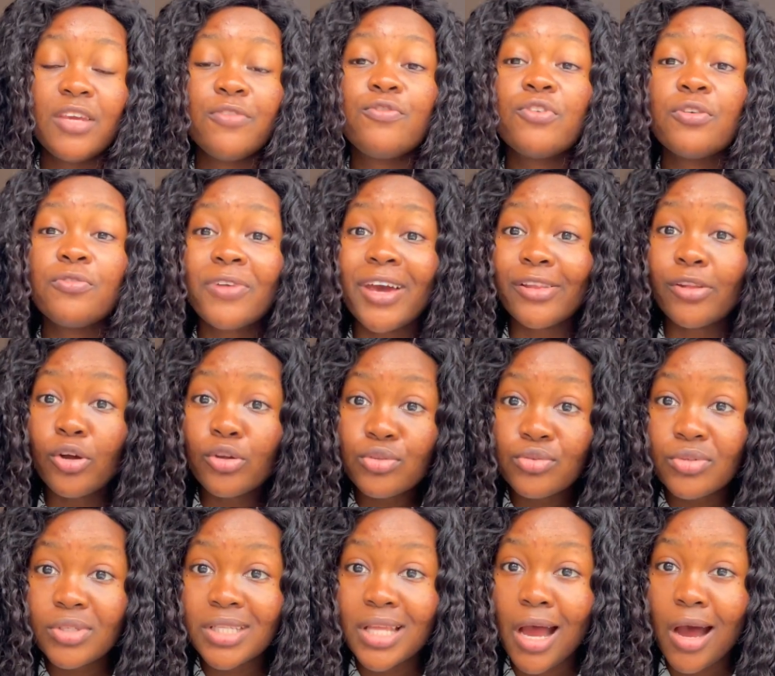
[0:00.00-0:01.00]
If you're not
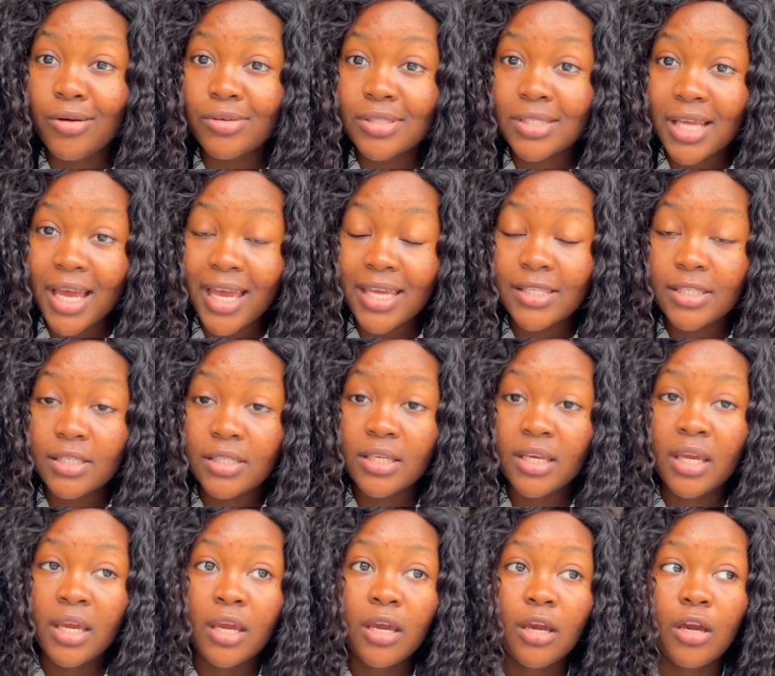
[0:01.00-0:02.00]
doing outside
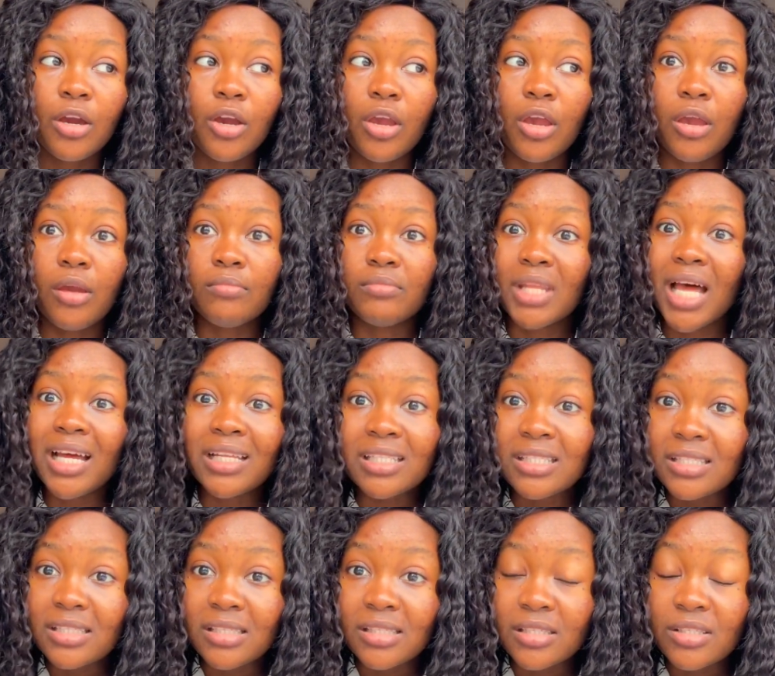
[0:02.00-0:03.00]

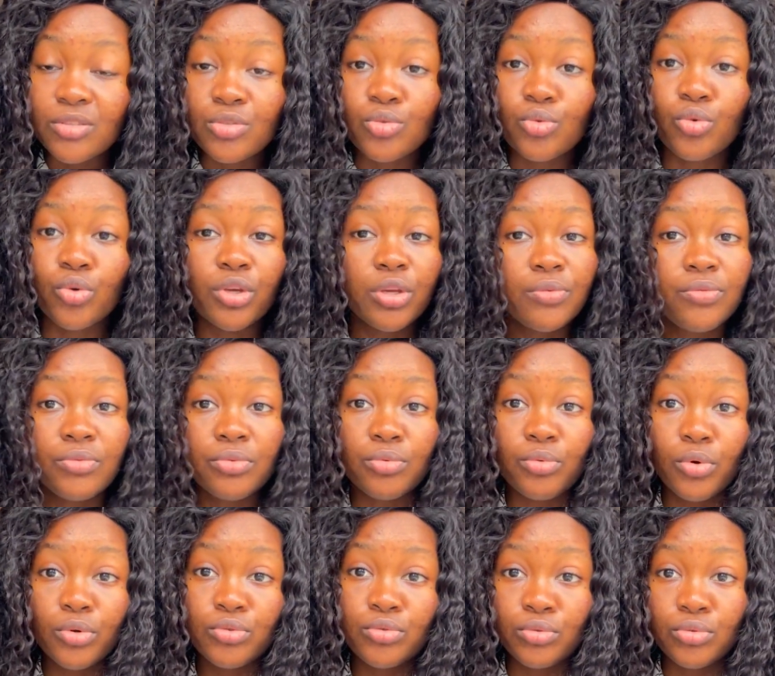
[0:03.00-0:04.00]
nanny, this, you know, if you
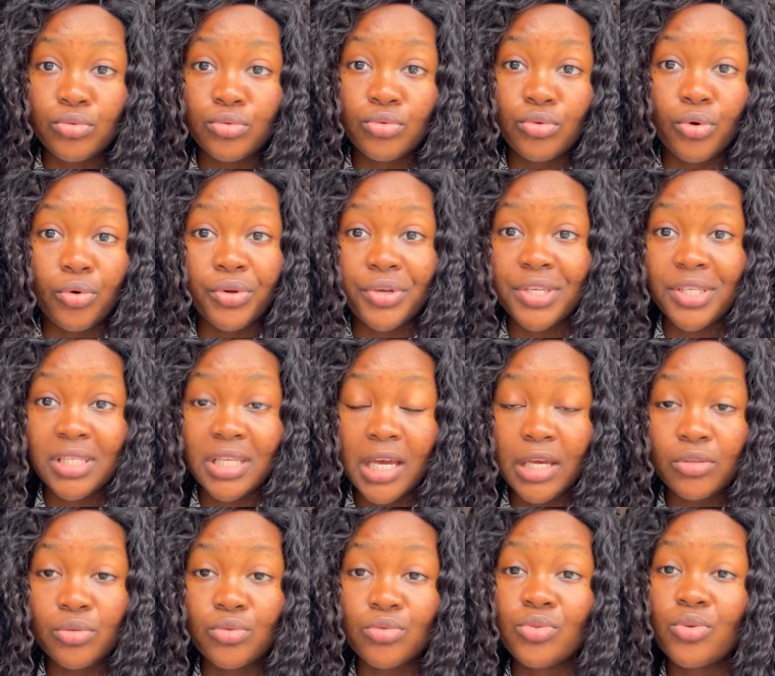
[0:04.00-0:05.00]
want to do your
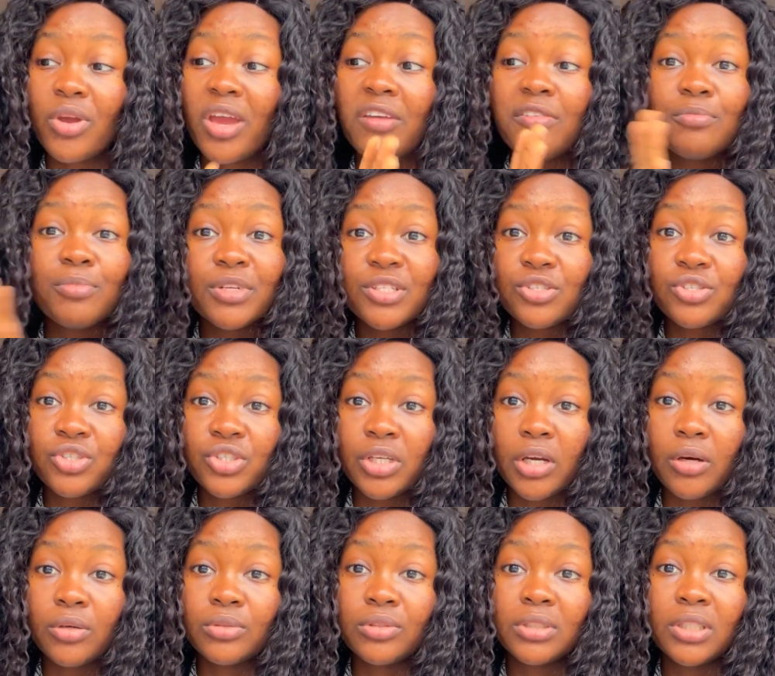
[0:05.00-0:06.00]
inside one, so everybody's
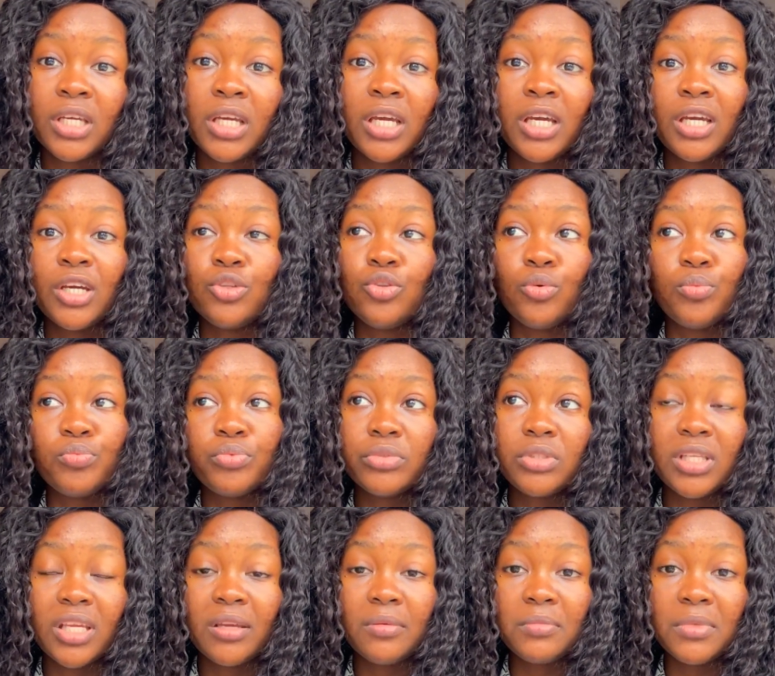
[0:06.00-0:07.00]
child, they'll
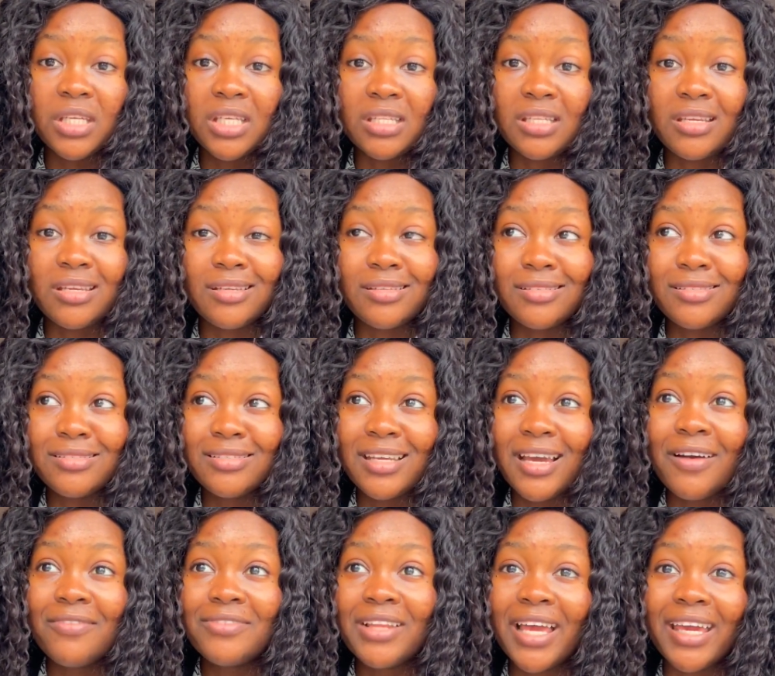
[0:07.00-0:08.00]
put them in
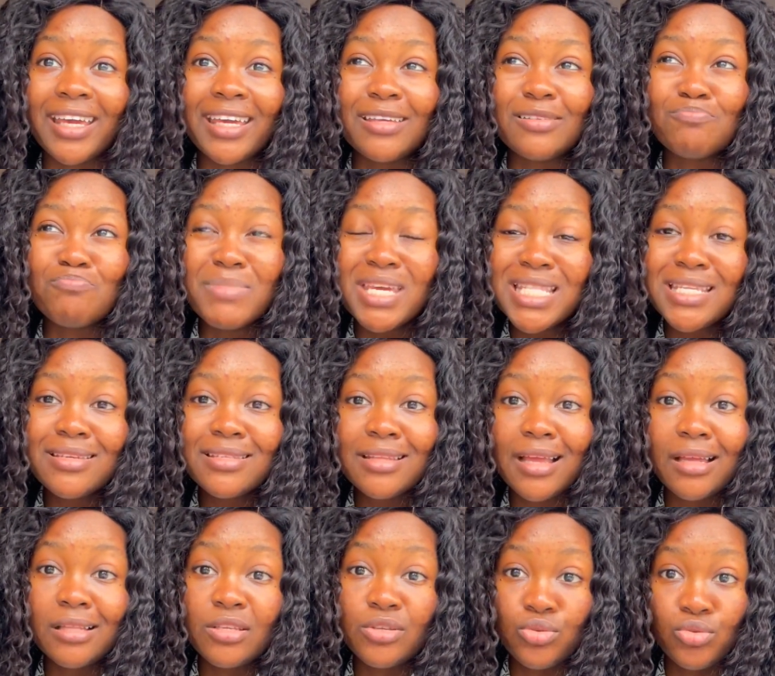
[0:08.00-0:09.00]
they have like a mini
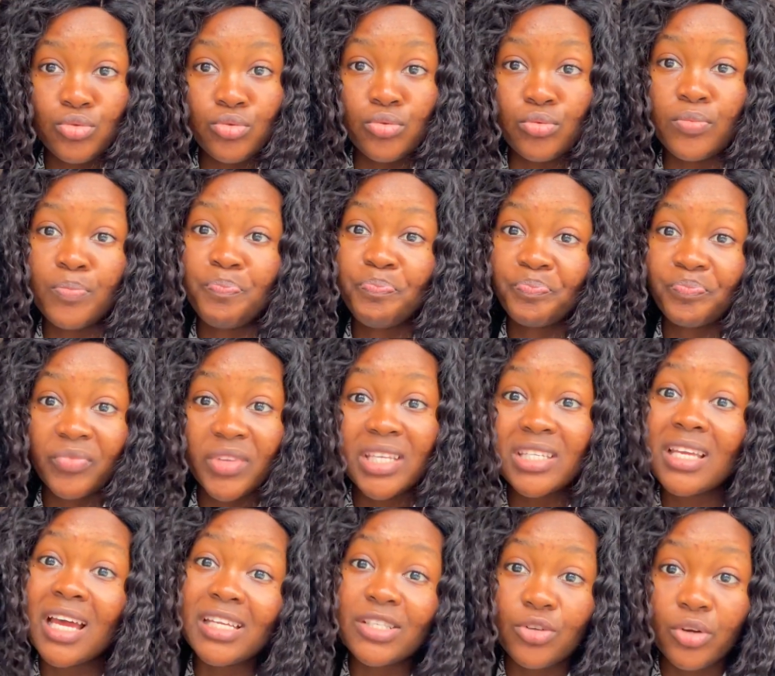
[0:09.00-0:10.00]
nanny school
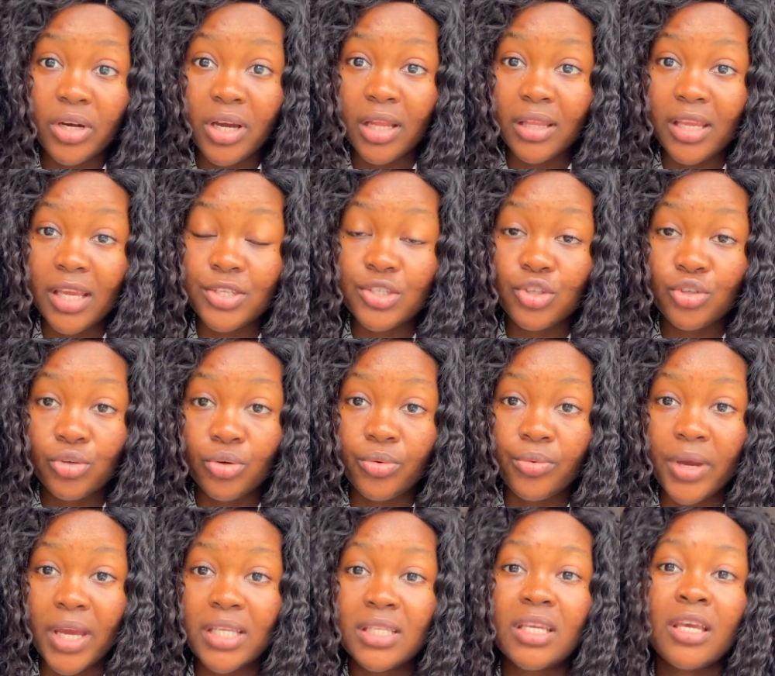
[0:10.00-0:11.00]
inside the
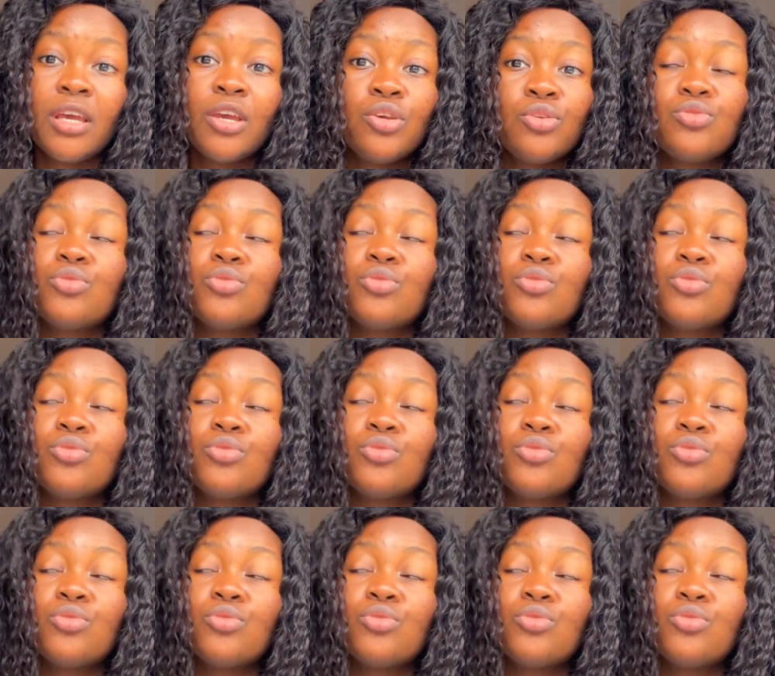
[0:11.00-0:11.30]
organization, right?